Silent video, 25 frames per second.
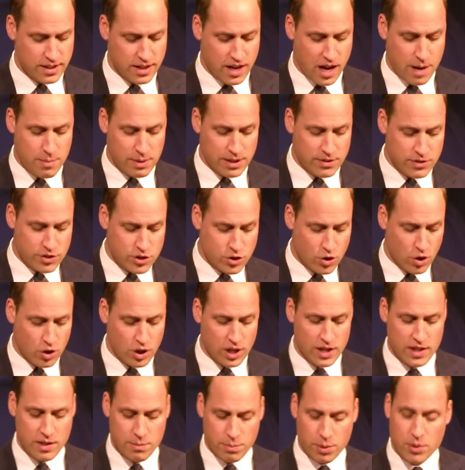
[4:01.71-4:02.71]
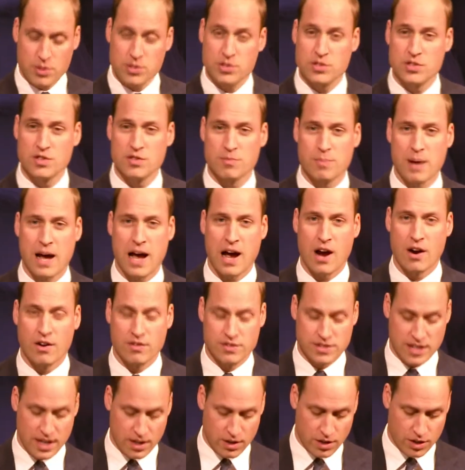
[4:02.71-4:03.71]
I believe strongly in the positive power of
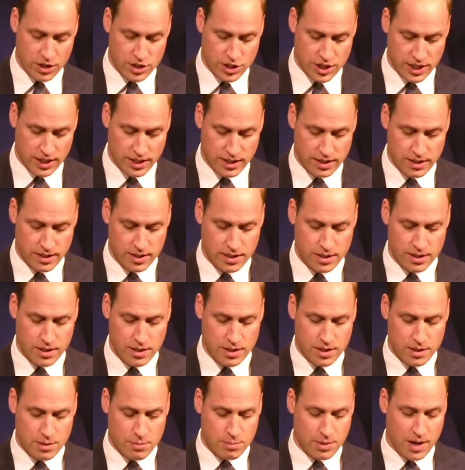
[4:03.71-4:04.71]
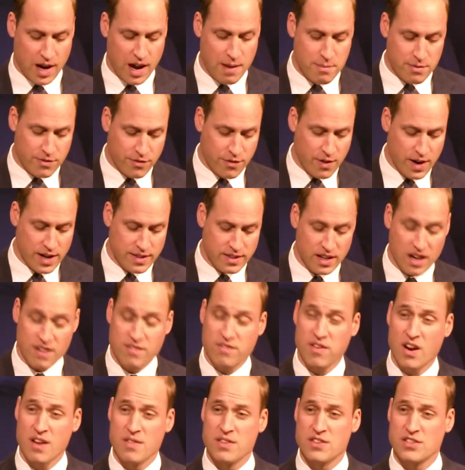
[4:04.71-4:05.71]
technology, but I'm afraid that I
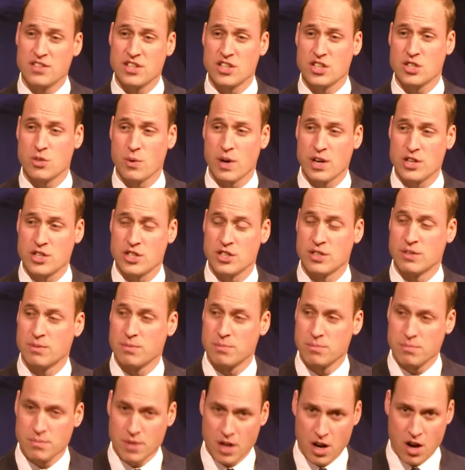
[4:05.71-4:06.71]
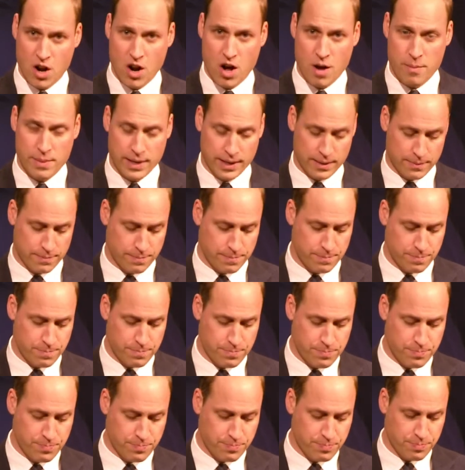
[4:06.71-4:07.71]
find this situation alarming.
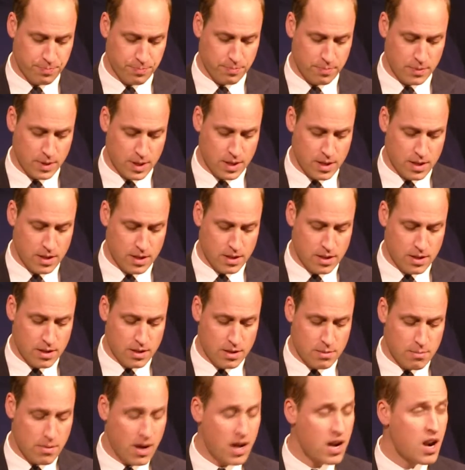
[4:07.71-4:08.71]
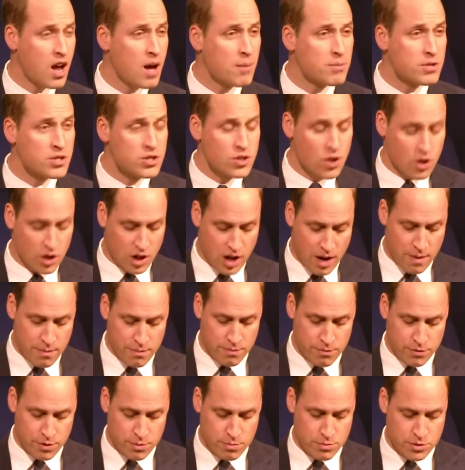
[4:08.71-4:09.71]
My alarm does not
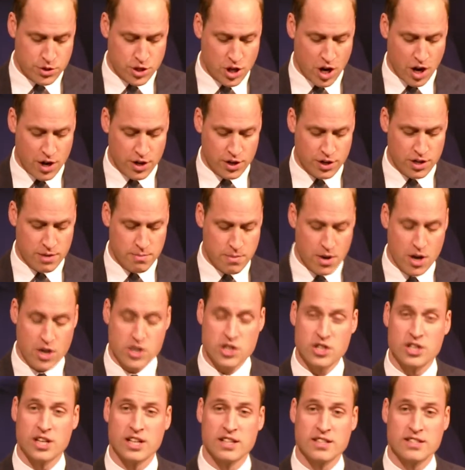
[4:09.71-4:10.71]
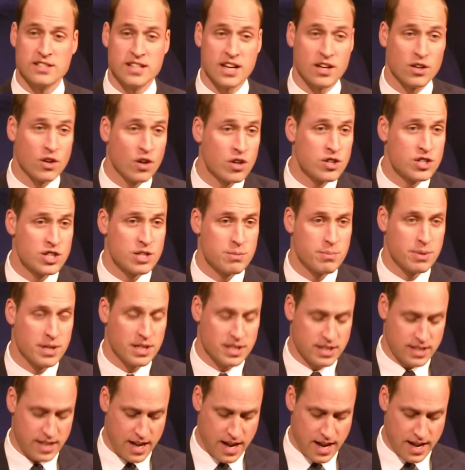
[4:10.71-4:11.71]
come from childhood immersion in technology per
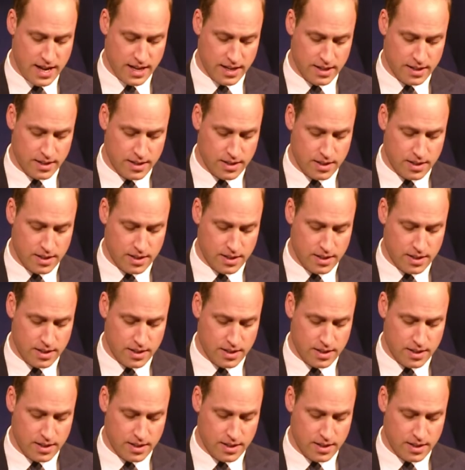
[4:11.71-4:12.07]
se.